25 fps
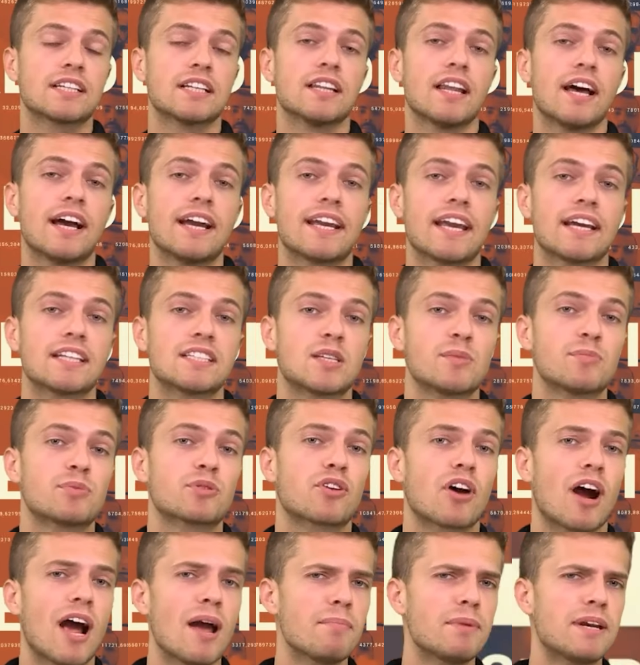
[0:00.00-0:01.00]
to like and
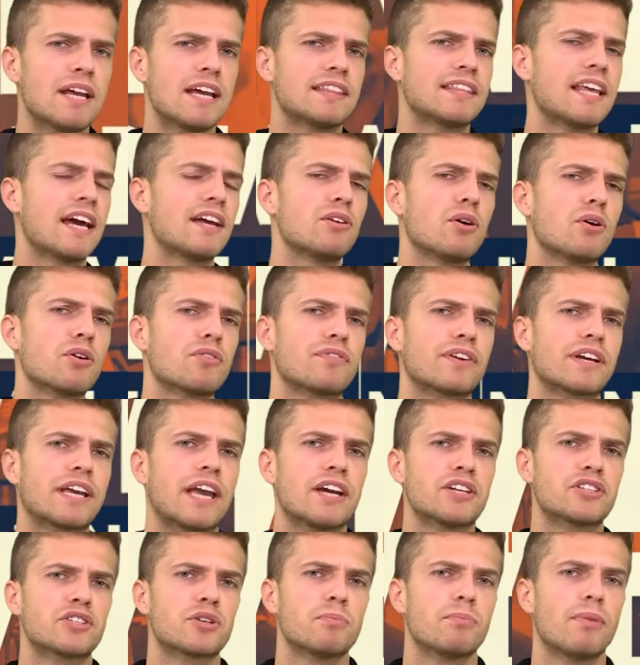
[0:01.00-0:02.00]
subscribe and hit that
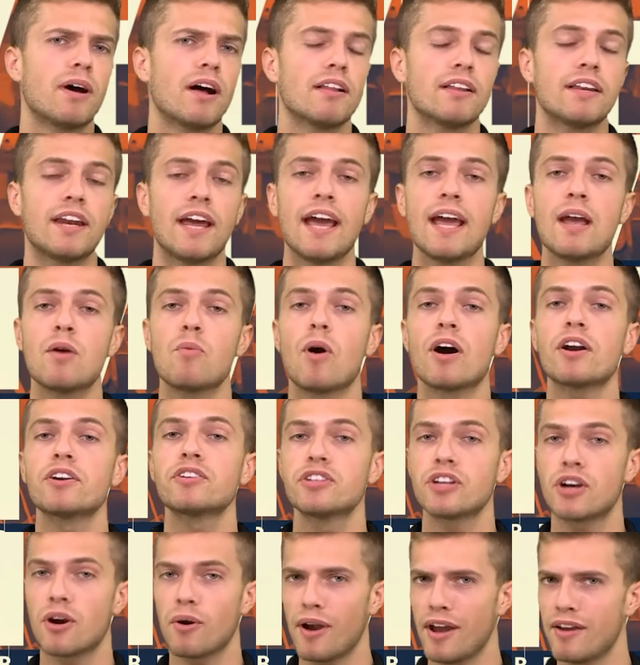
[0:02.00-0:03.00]
notification bell. And hey, why don't you
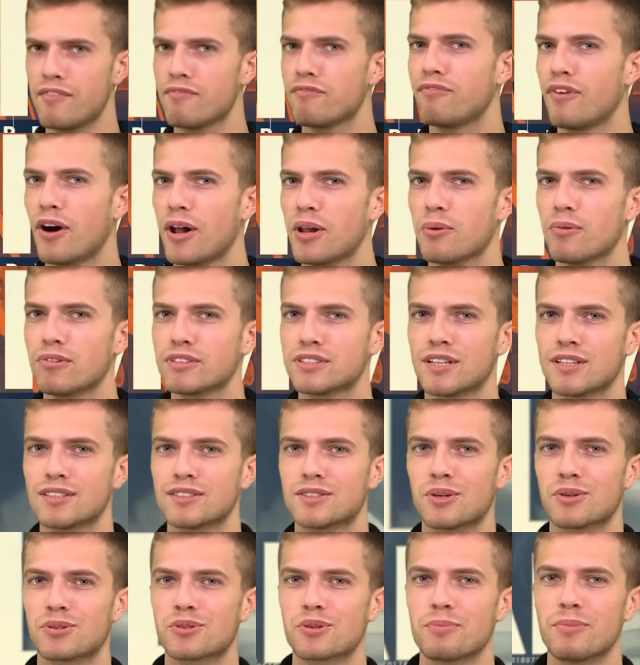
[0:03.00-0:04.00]
go ahead and follow us on
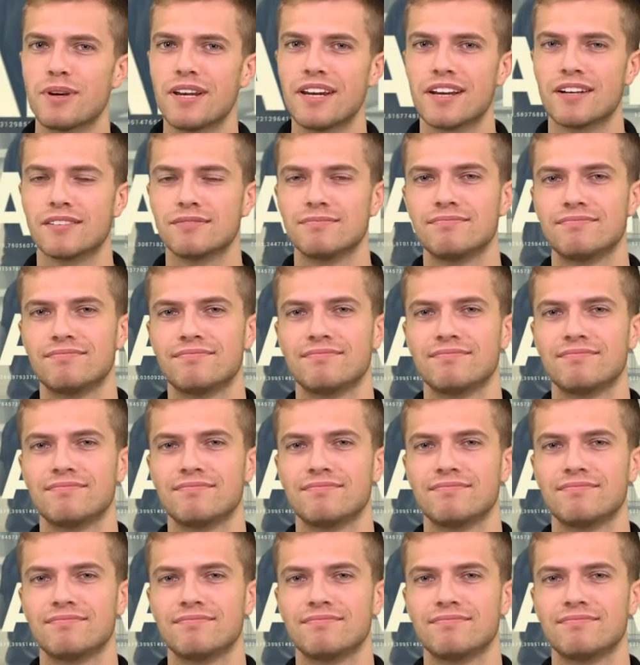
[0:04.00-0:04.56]
social media?